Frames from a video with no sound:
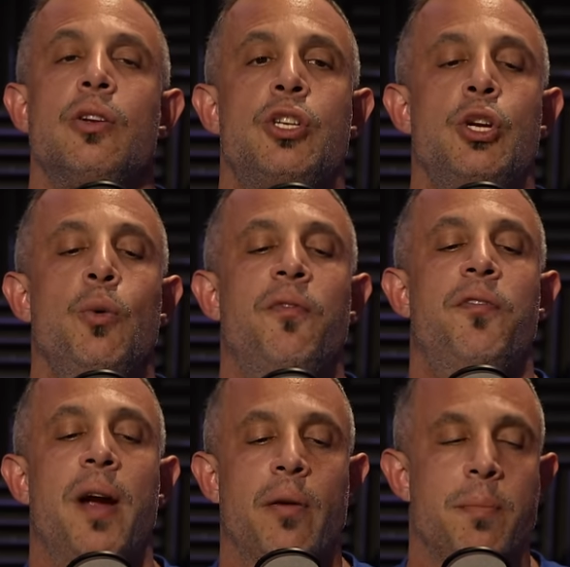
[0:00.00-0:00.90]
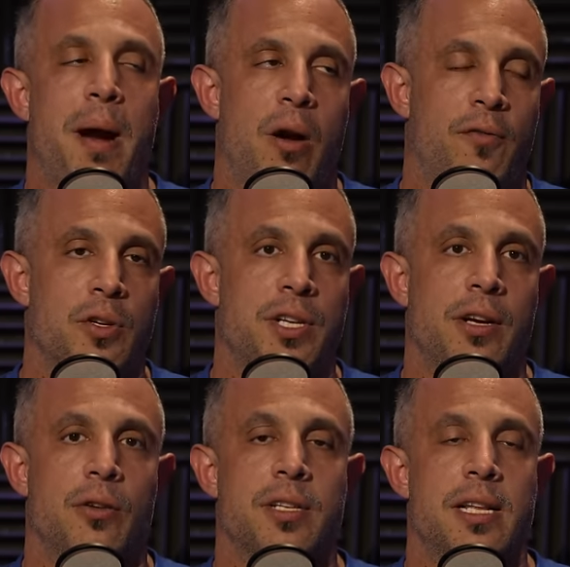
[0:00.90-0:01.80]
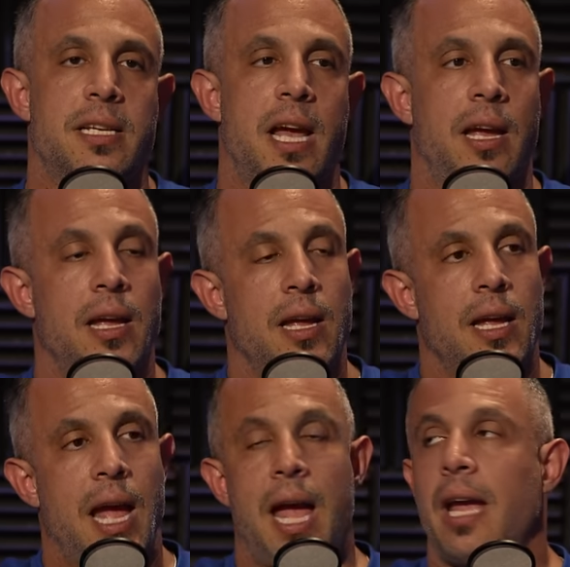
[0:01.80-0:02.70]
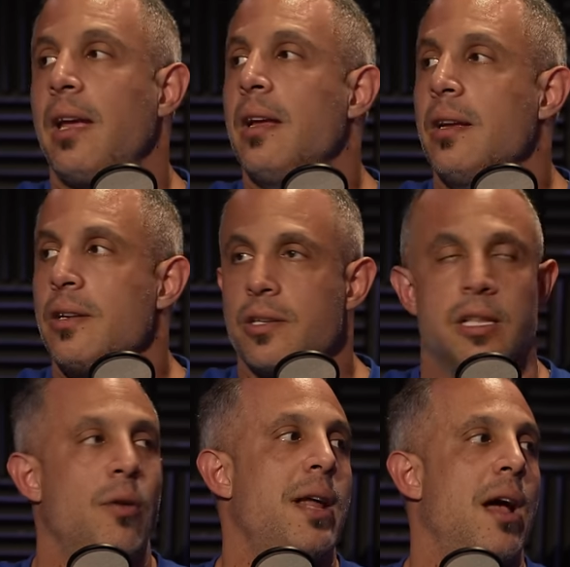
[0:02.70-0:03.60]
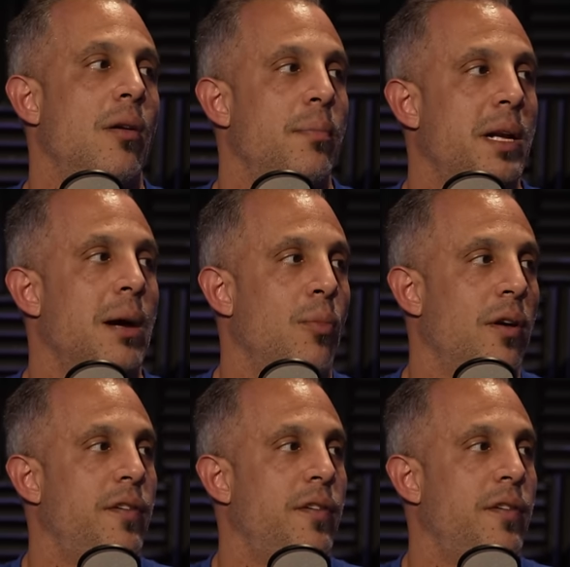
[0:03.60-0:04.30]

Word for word: Two very powerful signals that say, hey, slow down, become more